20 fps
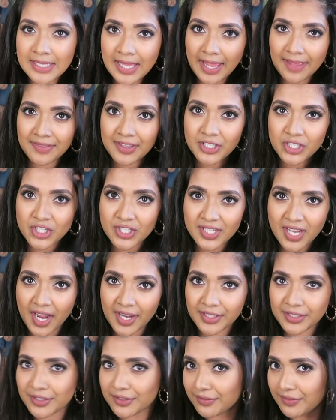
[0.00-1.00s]
and then just
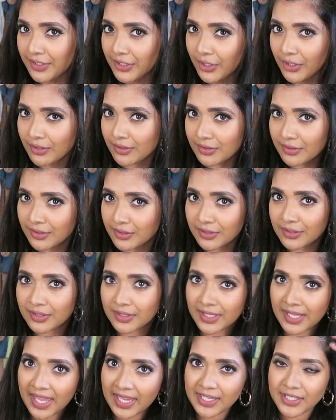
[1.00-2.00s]
kind of, you know,
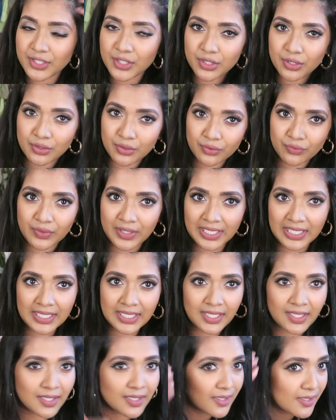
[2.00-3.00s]
get it to
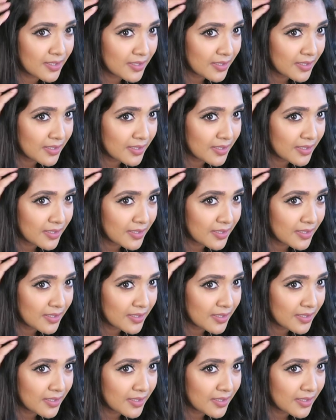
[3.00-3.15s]
really.